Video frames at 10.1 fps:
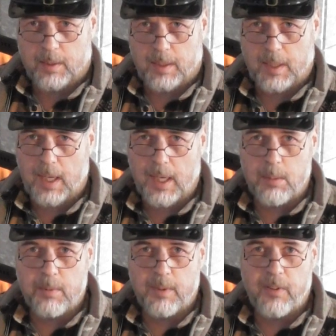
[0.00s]

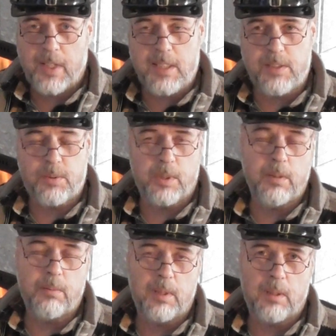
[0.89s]
time in
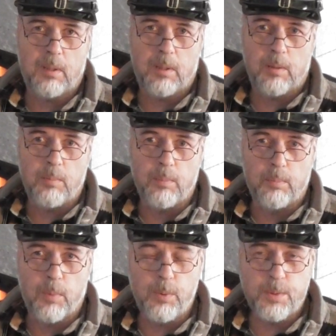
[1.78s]
history when
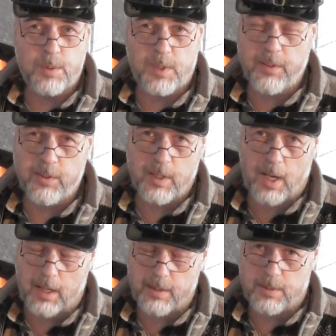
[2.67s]
most other
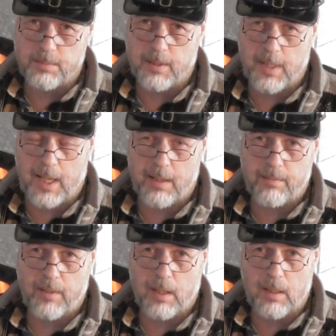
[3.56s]
guys would
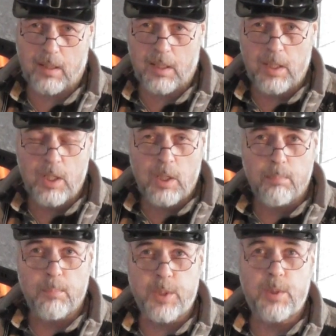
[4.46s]
have a
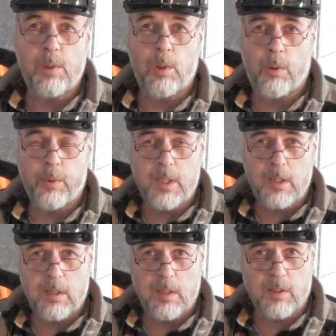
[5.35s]

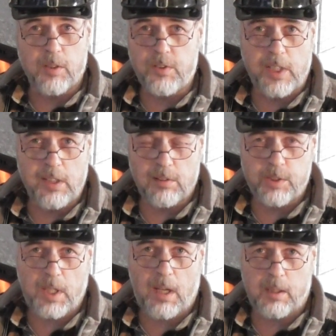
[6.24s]
muzzle-loading
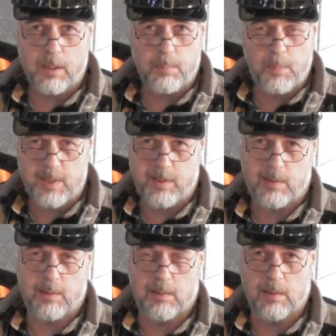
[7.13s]
single-shot
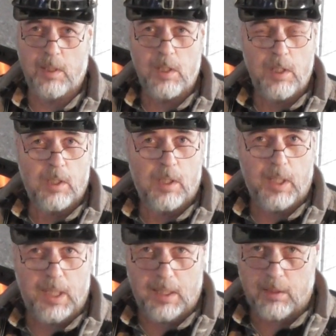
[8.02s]
pistol,
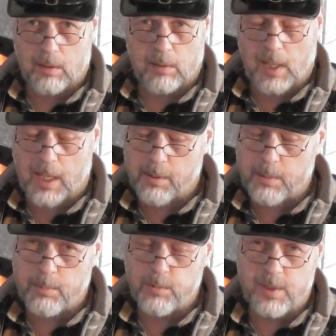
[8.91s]
and a lot of
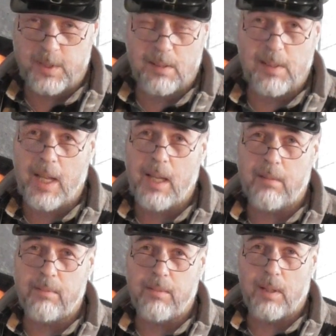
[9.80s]
them would still
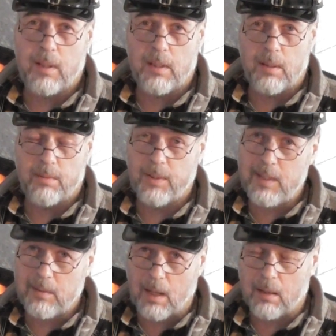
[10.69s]
have a
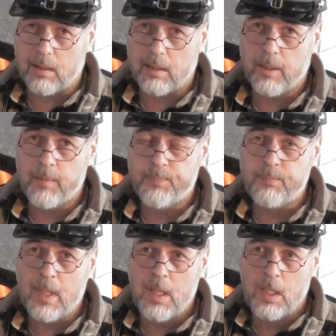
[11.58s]
flintlock.
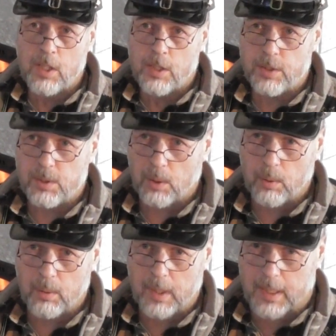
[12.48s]

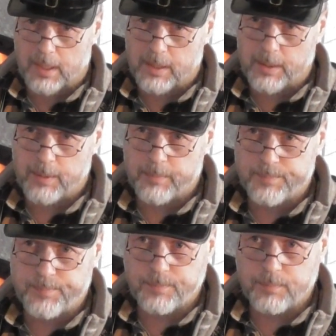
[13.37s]

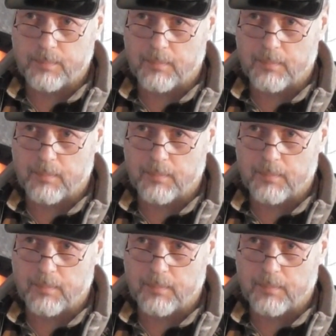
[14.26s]
So